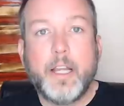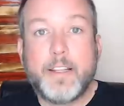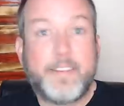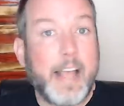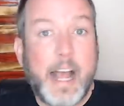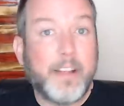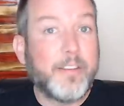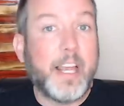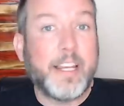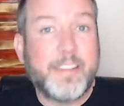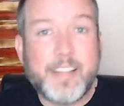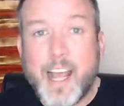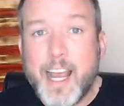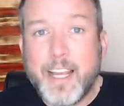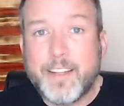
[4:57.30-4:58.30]
It sounds like
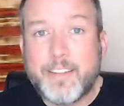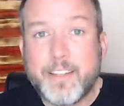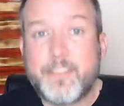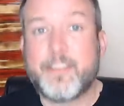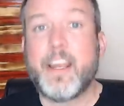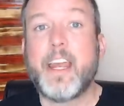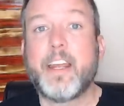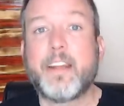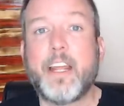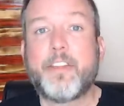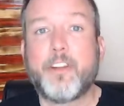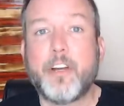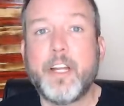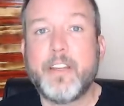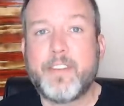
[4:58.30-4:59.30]
science is saying that
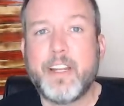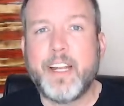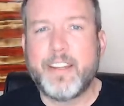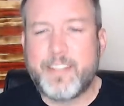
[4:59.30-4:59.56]
there isn't a